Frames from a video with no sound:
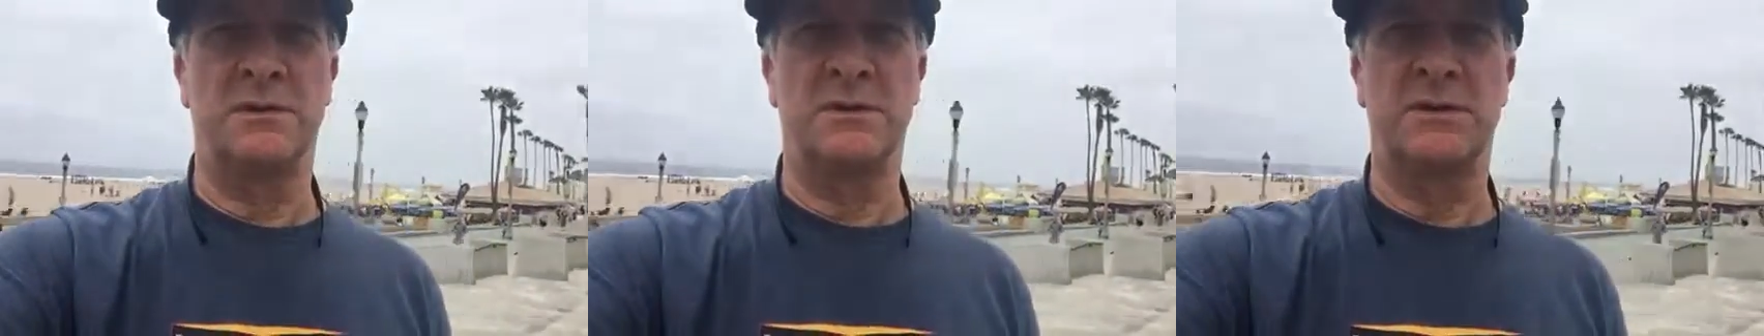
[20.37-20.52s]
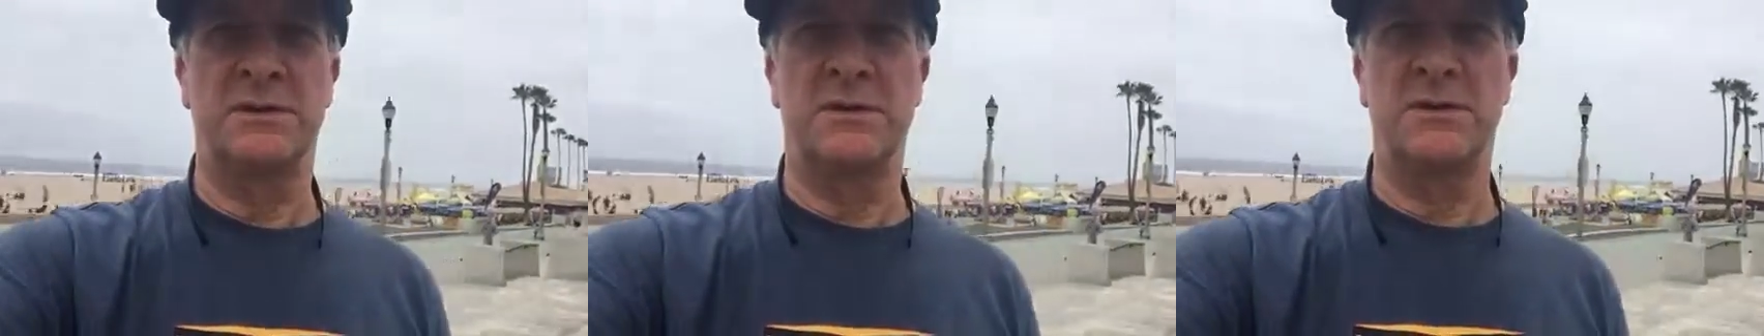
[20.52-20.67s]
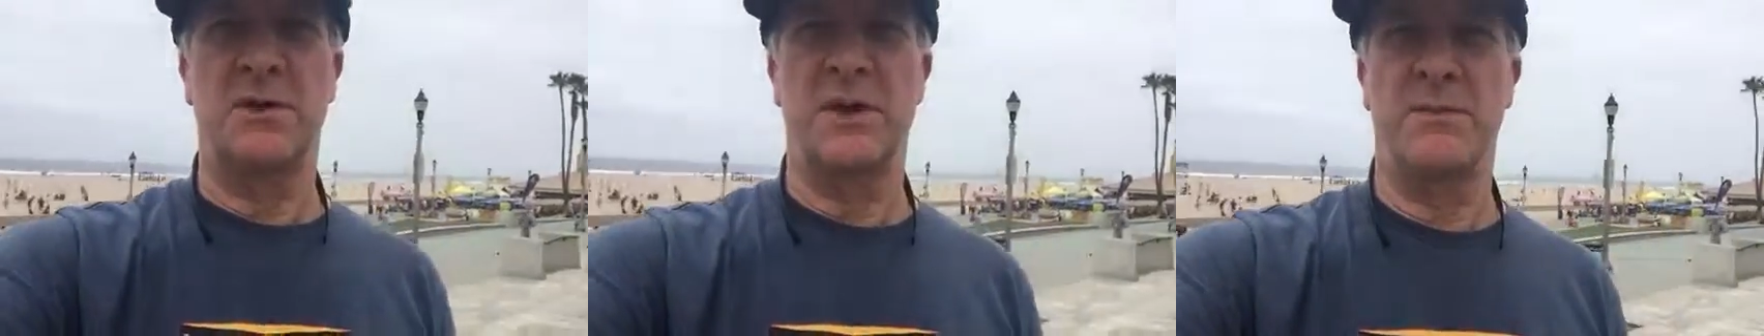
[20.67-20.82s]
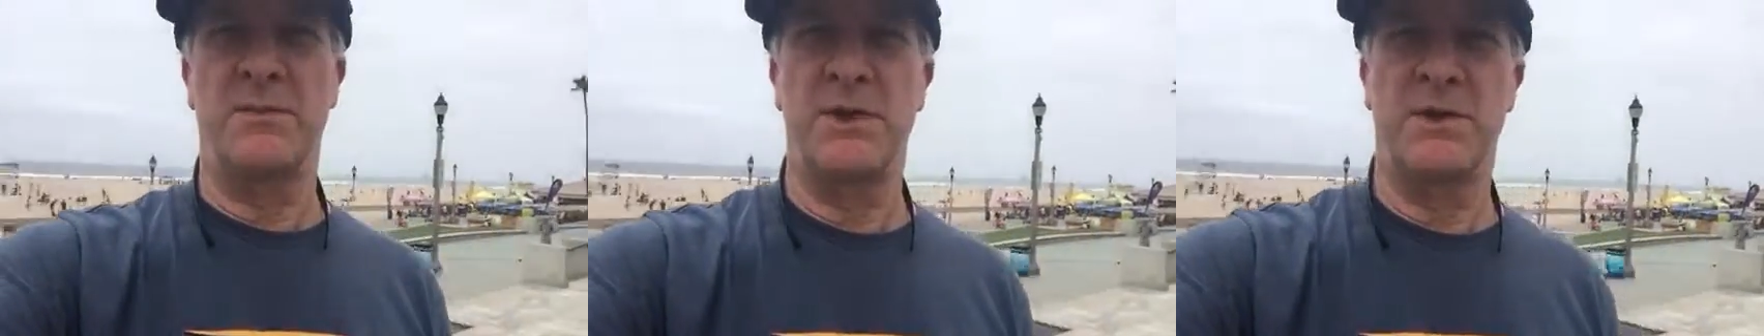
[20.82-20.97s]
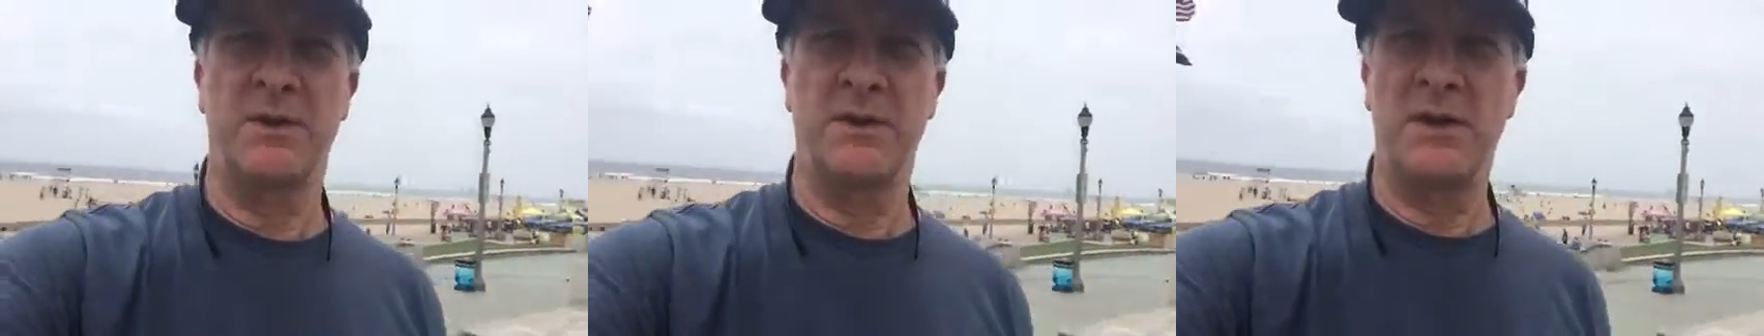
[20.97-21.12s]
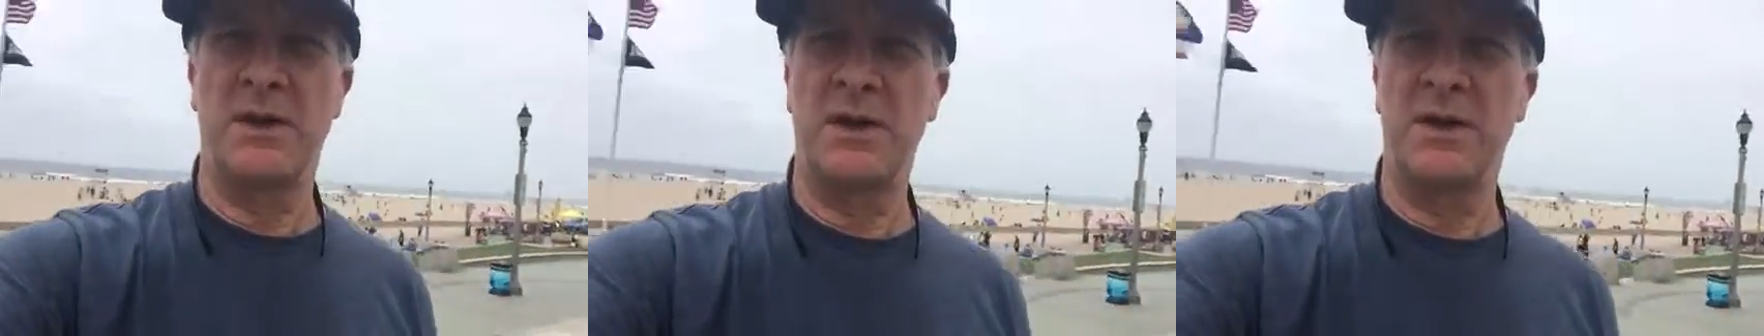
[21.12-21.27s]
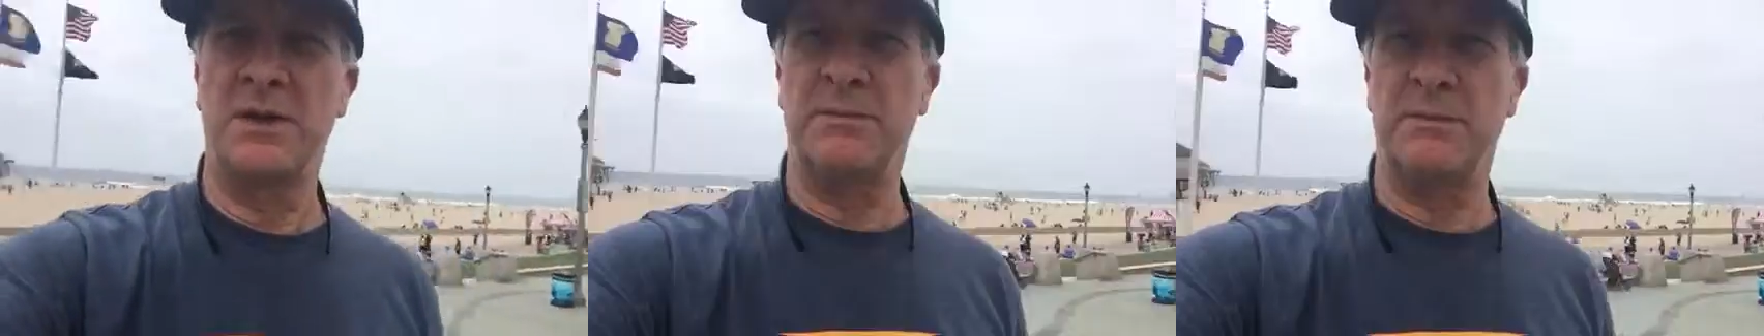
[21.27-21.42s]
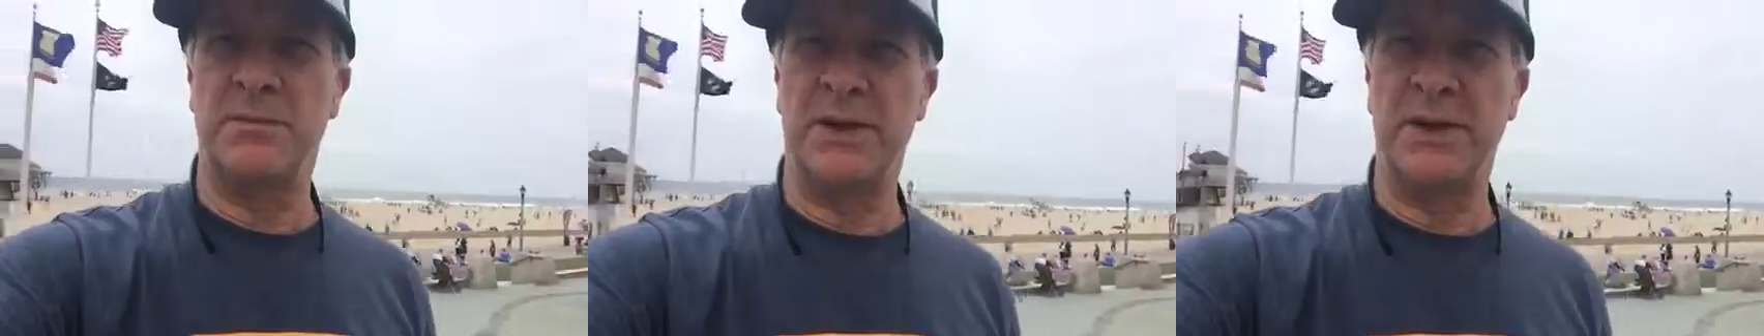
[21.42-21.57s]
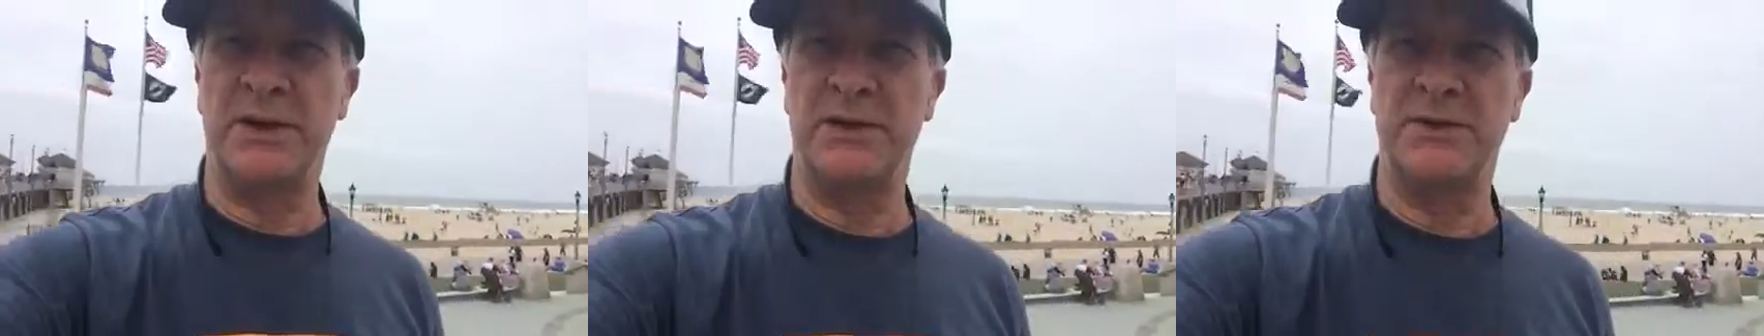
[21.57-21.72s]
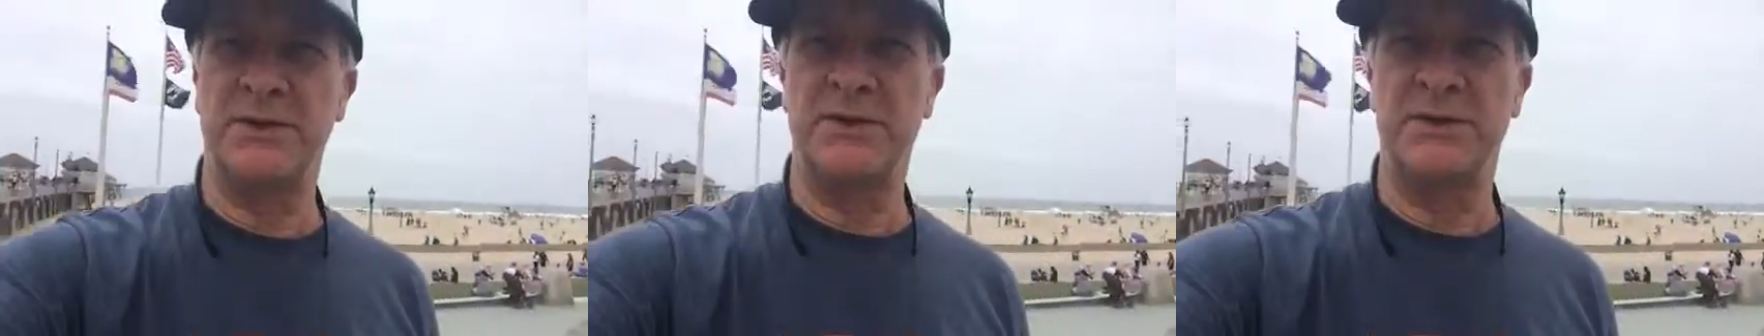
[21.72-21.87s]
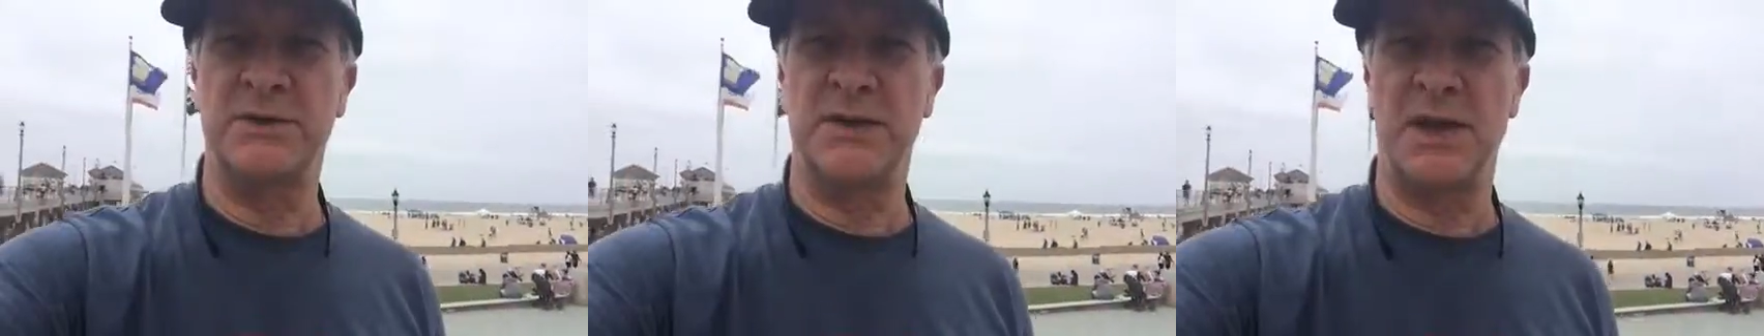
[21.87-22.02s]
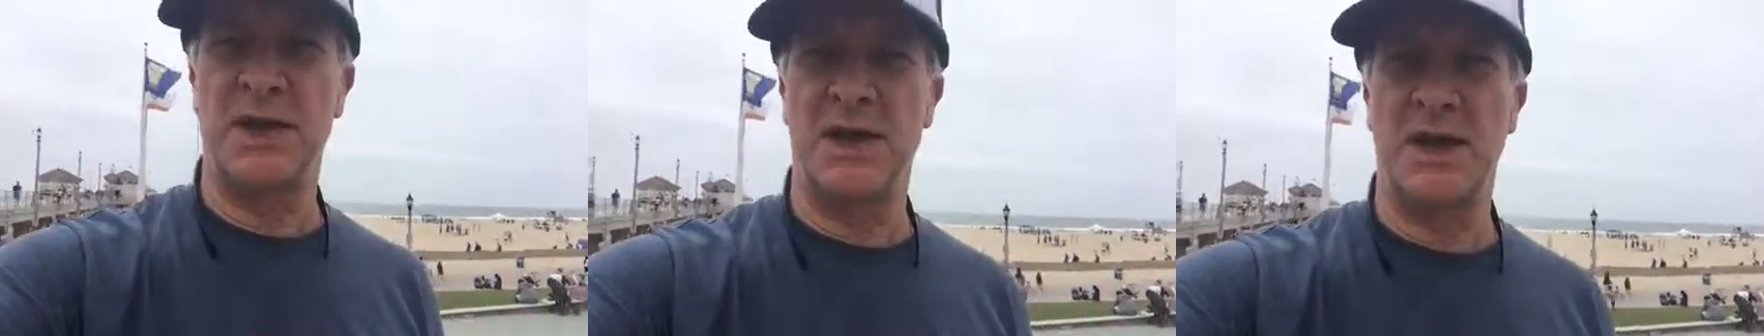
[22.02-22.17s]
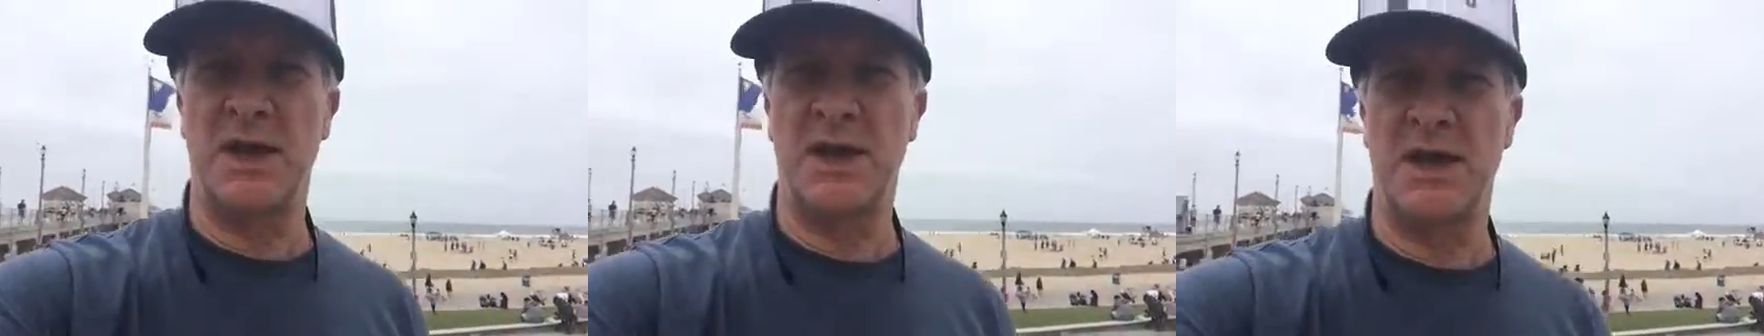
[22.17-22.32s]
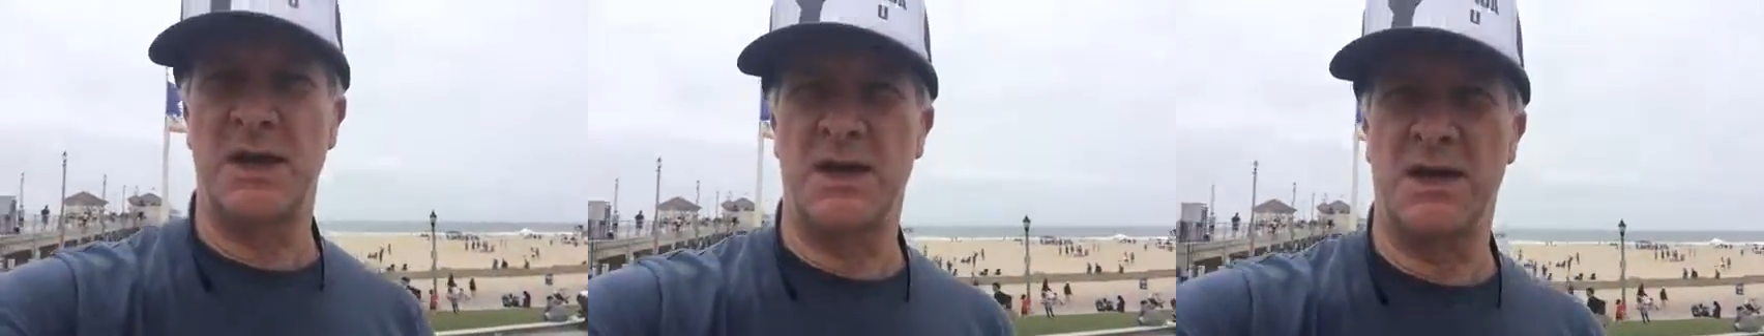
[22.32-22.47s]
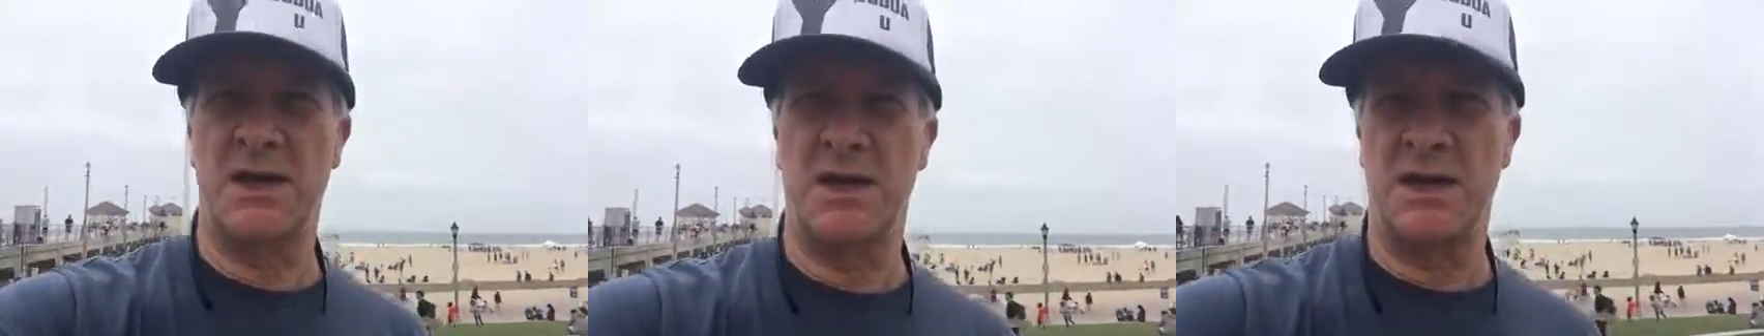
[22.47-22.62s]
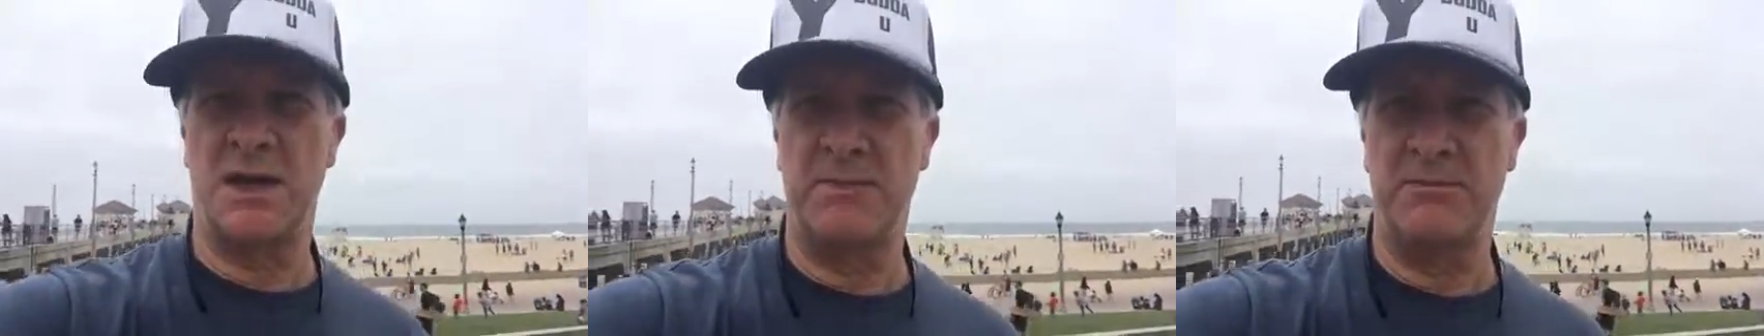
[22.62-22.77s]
So I'm here in Huntington Beach, and